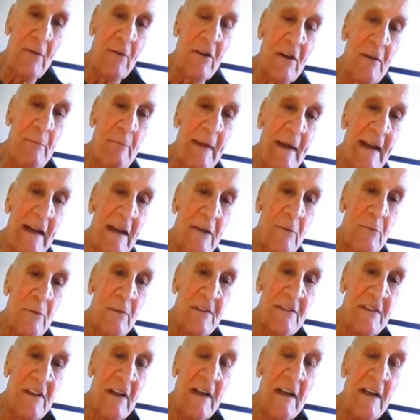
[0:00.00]
I'm going to mail it
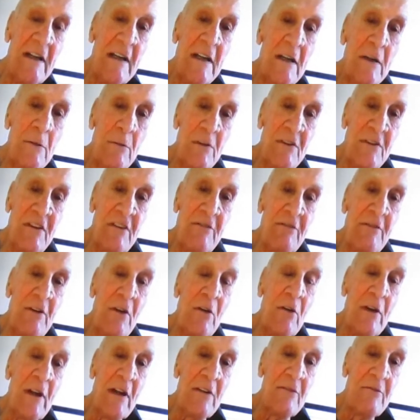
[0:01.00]
with your
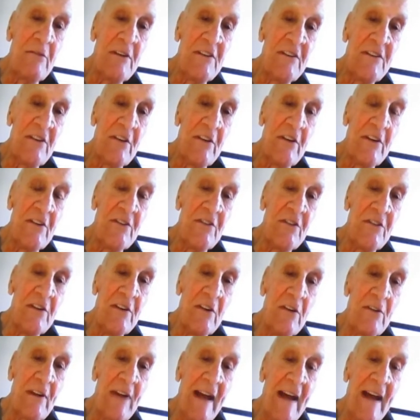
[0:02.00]
phone. I'll return it to you.